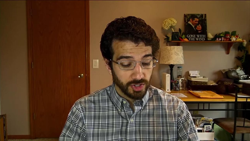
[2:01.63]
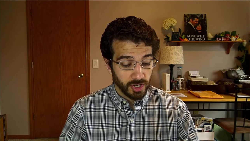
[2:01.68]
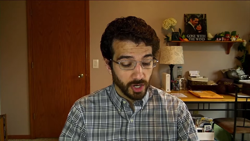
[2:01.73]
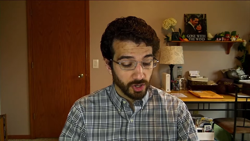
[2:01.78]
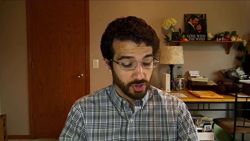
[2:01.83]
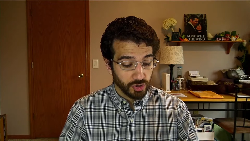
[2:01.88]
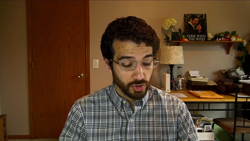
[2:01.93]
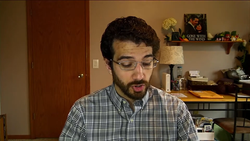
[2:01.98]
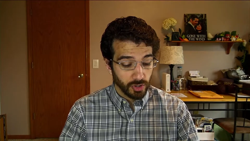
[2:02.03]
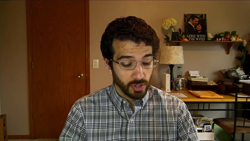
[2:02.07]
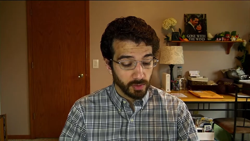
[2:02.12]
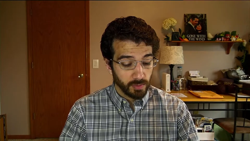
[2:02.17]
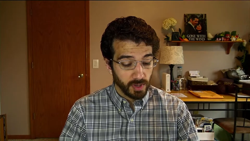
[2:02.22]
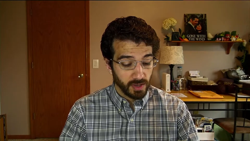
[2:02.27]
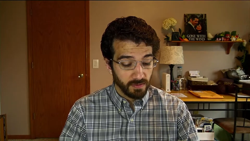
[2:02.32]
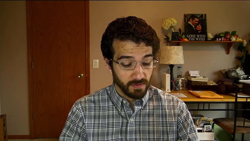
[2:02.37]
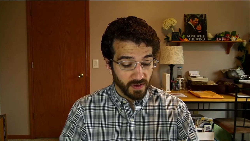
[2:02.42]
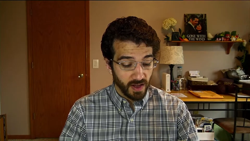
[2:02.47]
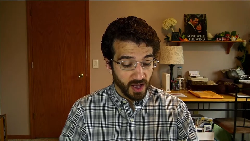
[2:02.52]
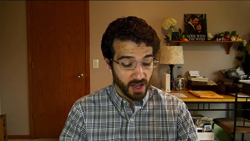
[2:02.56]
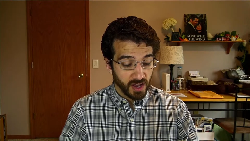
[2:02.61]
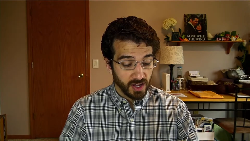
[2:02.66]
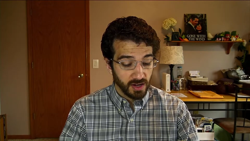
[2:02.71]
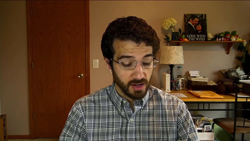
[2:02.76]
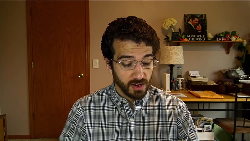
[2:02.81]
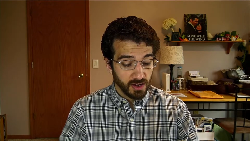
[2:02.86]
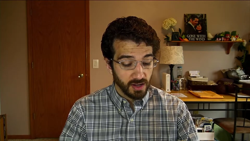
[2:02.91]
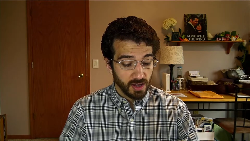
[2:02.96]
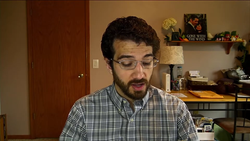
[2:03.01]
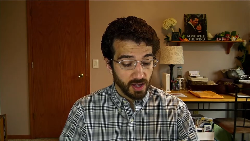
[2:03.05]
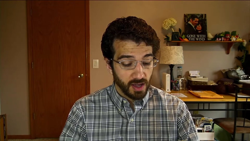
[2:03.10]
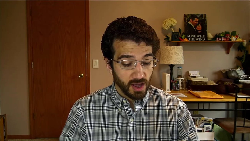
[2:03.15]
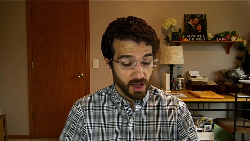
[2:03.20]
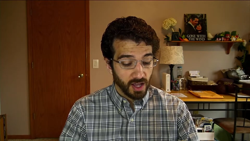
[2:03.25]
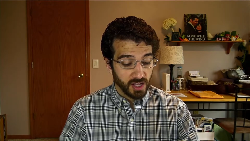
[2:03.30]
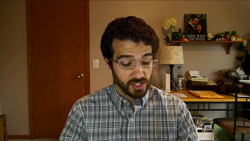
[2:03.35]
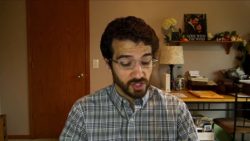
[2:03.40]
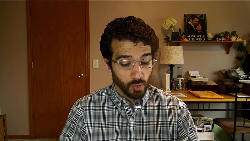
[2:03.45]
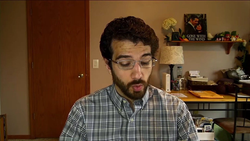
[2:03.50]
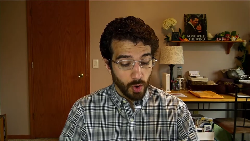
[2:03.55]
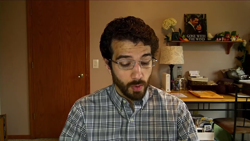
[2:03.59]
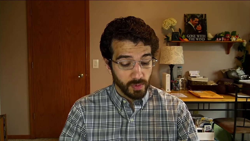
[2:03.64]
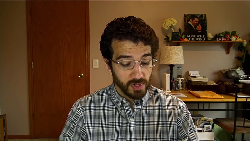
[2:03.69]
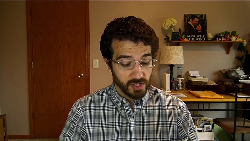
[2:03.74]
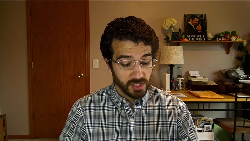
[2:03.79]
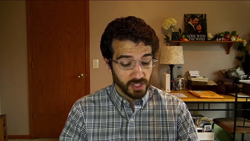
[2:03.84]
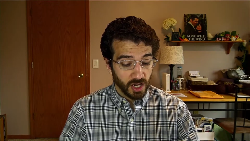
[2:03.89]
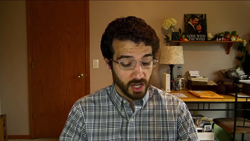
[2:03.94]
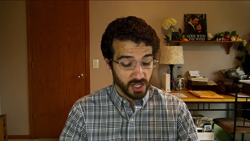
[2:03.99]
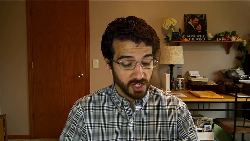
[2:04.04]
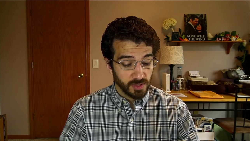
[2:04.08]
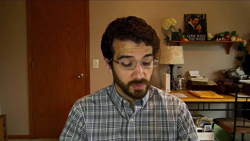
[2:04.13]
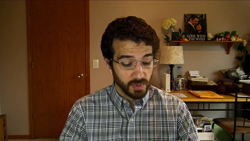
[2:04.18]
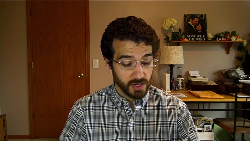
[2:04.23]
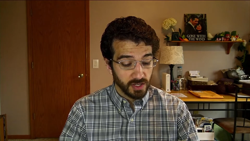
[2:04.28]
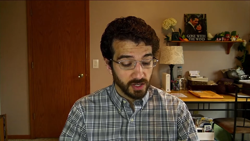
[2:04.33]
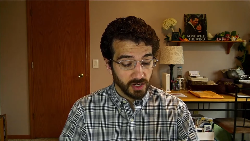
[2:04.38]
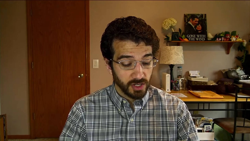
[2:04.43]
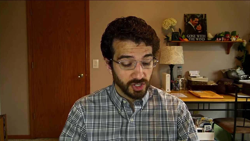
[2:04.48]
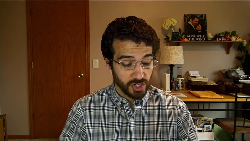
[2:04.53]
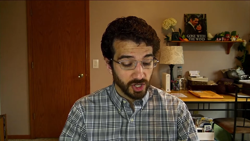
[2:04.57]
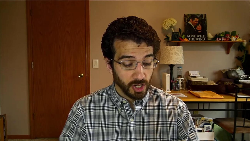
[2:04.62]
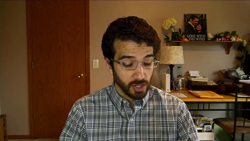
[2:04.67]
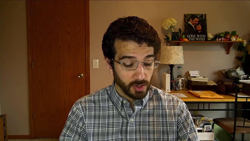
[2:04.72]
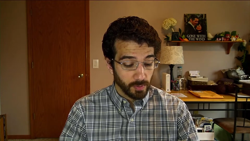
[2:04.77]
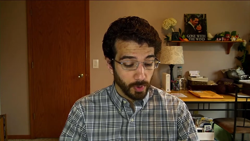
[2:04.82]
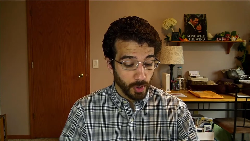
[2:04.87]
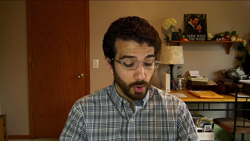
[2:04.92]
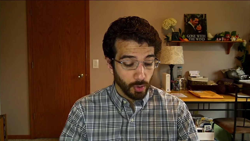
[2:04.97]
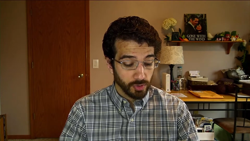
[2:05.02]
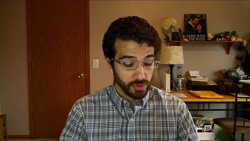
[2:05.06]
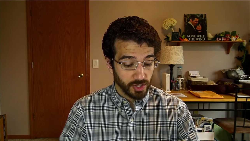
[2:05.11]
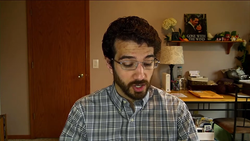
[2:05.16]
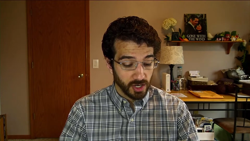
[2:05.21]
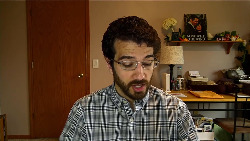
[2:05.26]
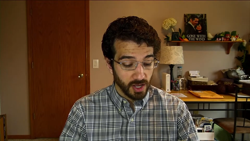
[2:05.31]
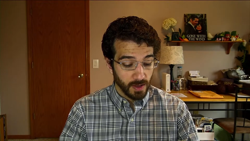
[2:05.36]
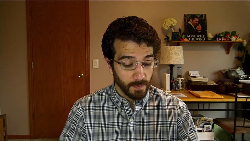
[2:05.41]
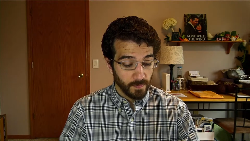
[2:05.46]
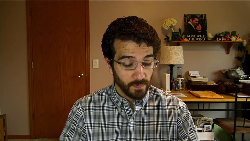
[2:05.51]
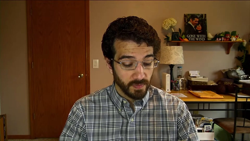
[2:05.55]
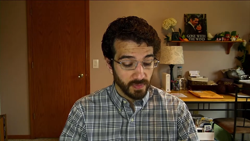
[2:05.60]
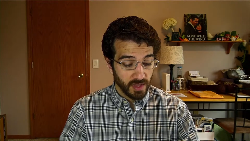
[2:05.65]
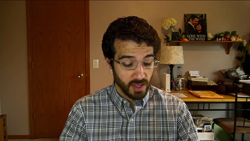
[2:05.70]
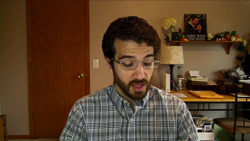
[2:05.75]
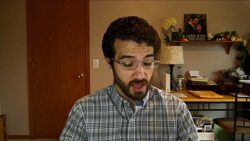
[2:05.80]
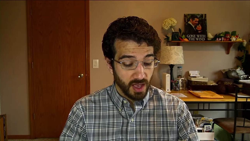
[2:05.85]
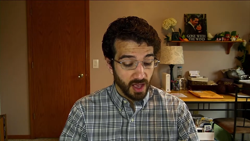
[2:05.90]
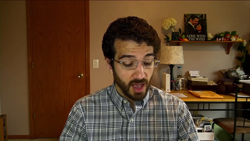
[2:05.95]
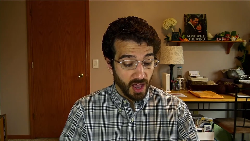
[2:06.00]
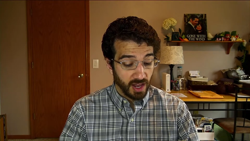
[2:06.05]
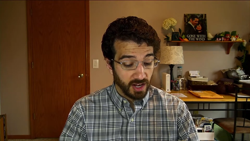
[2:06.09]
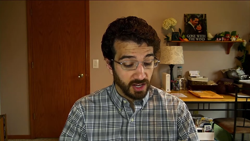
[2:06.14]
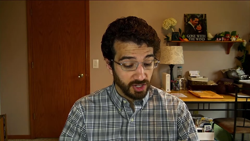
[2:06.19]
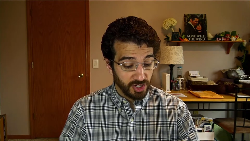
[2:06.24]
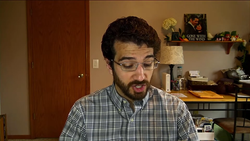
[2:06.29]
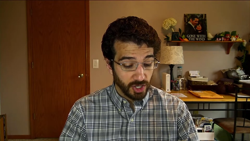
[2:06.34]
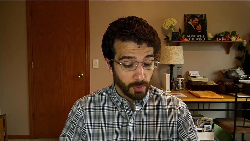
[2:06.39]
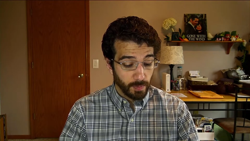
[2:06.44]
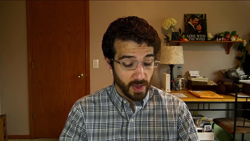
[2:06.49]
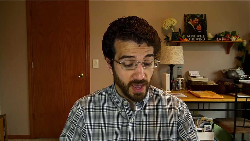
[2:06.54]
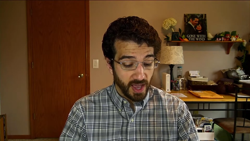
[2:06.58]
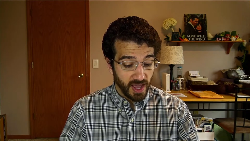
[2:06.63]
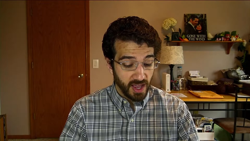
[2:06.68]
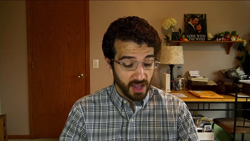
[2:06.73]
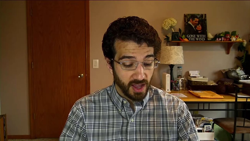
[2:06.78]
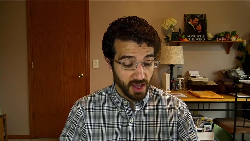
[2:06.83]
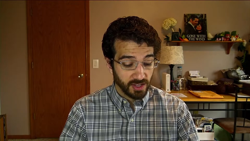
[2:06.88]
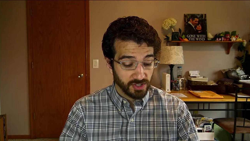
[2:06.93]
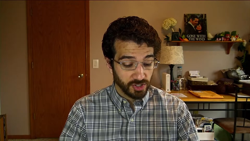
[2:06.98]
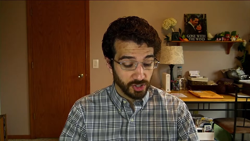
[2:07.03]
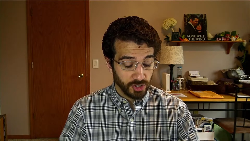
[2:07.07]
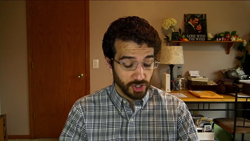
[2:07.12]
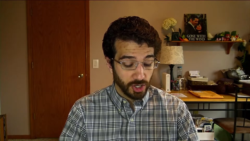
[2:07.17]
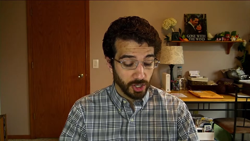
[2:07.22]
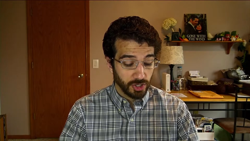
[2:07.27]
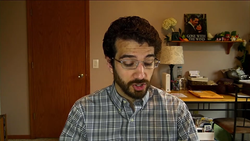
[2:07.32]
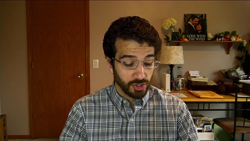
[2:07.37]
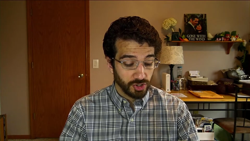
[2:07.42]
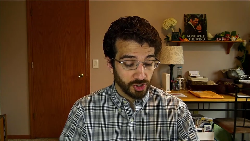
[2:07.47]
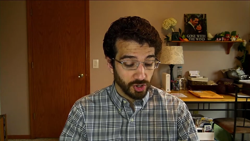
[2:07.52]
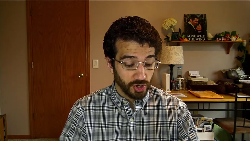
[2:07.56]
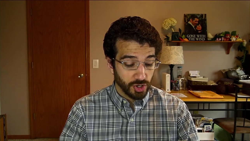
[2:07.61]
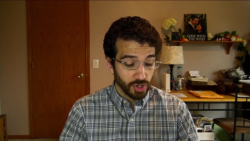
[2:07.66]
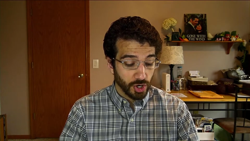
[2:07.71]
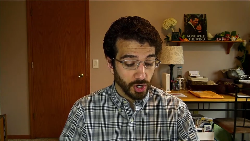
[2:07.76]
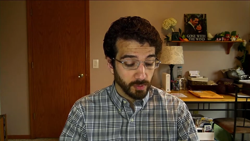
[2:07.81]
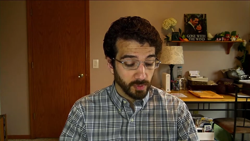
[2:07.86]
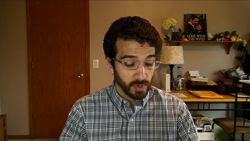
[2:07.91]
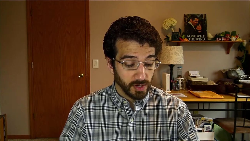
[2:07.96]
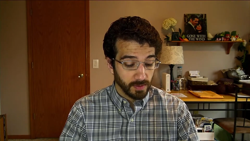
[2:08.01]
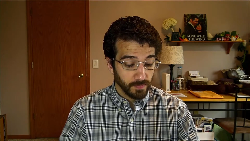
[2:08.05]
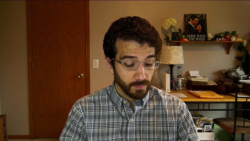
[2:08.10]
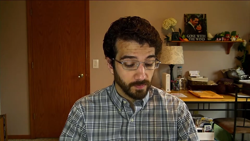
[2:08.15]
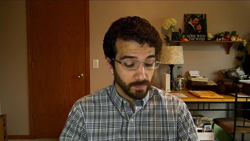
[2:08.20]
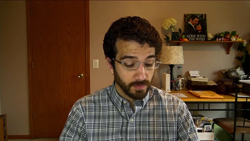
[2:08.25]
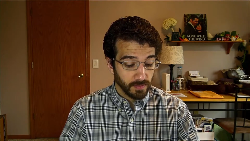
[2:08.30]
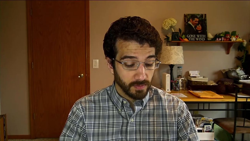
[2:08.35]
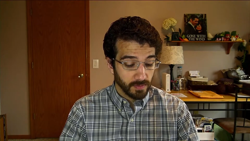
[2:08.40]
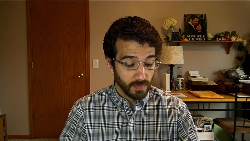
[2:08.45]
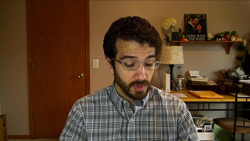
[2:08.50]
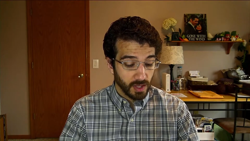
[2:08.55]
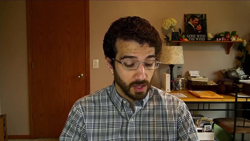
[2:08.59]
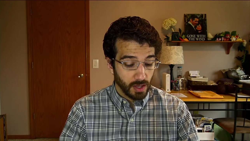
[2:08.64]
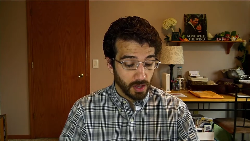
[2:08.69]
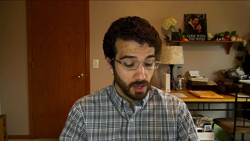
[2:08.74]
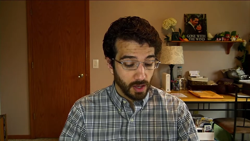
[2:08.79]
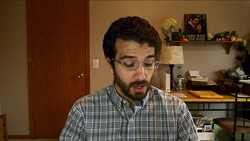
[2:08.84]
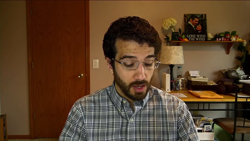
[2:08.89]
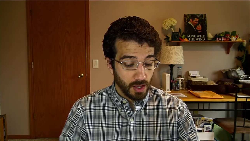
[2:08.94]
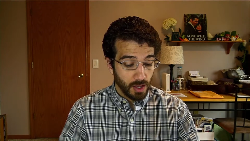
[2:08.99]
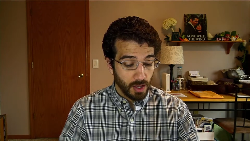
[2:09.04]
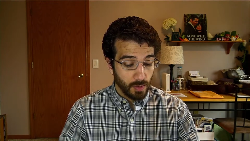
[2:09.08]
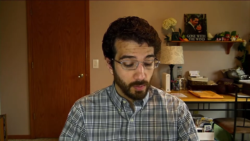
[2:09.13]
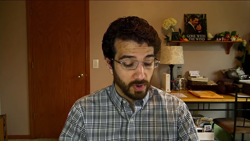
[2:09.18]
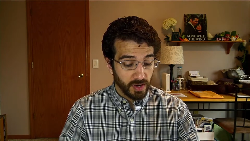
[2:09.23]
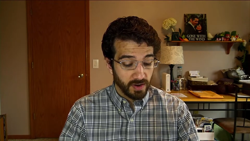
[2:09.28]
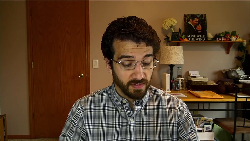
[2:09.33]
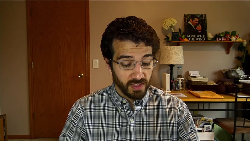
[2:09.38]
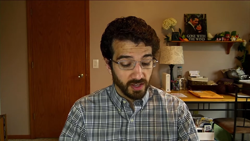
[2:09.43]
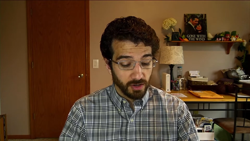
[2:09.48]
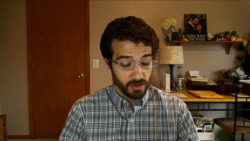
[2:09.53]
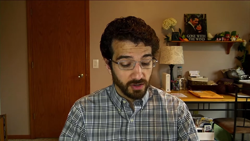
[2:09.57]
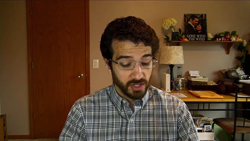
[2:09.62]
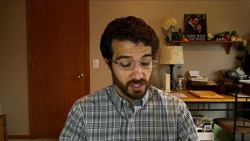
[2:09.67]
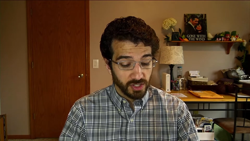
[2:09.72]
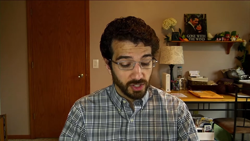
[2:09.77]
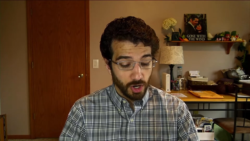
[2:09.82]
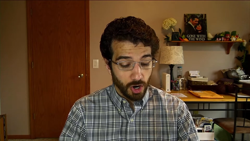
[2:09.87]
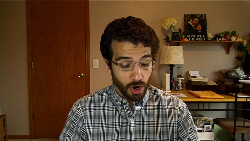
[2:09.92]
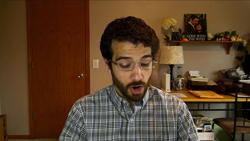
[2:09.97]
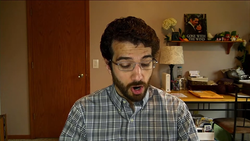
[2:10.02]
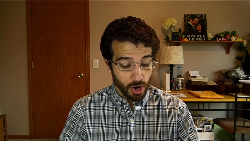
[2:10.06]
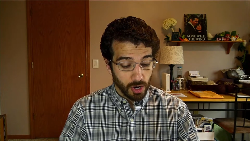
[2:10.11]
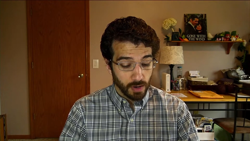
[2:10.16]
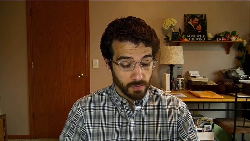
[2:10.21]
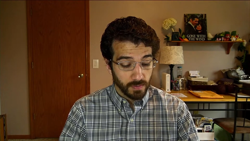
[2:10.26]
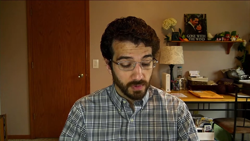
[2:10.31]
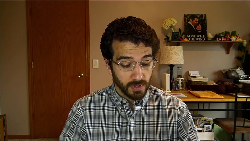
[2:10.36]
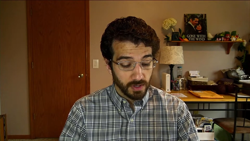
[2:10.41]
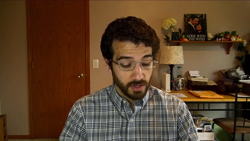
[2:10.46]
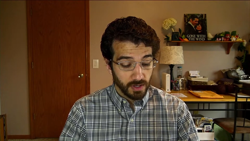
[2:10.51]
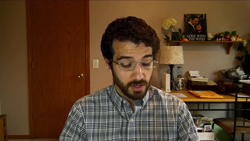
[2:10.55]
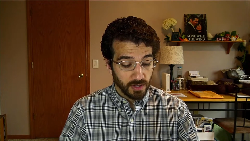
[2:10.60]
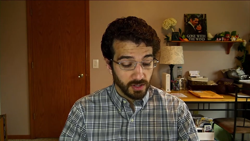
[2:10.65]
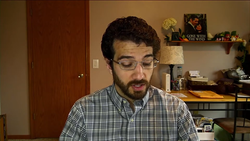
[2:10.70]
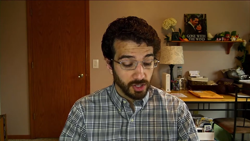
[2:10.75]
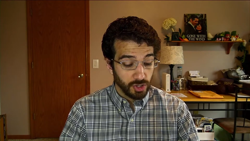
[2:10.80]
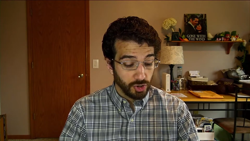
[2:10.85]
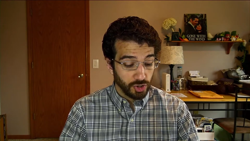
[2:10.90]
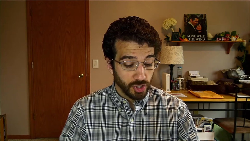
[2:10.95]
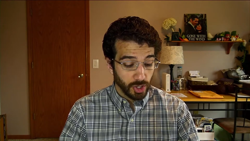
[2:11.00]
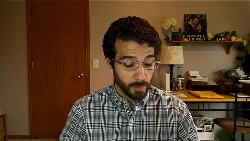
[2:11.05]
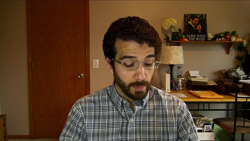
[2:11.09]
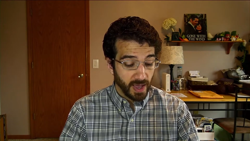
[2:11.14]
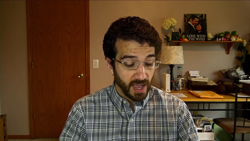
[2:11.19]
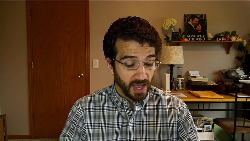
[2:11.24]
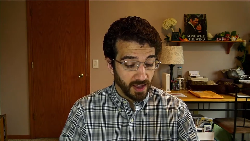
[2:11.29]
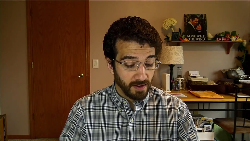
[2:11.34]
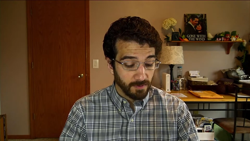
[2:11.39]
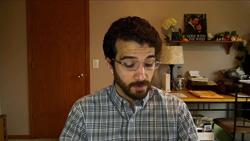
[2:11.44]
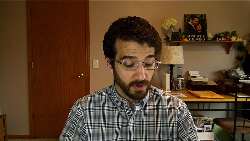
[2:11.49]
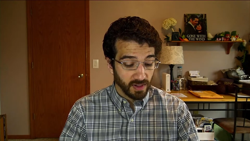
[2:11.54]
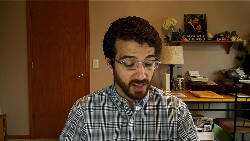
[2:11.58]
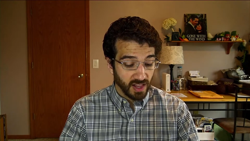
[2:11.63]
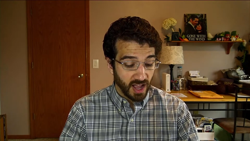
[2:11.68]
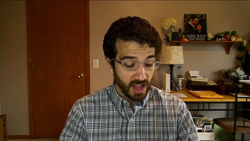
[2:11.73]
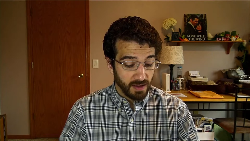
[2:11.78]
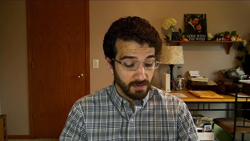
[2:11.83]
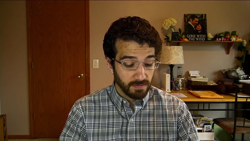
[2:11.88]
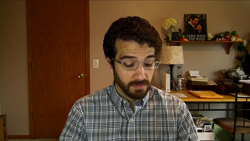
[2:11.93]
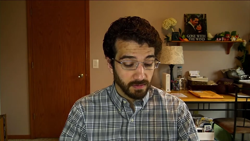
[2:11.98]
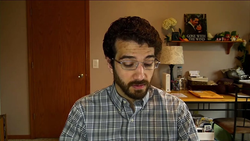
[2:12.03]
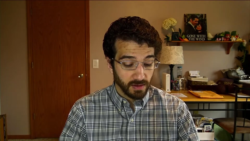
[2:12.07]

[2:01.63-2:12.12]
surely be fined, as the woman's husband shall impose on him, and he shall pay as the judges determine. But if there is harm, then you shall pay for life,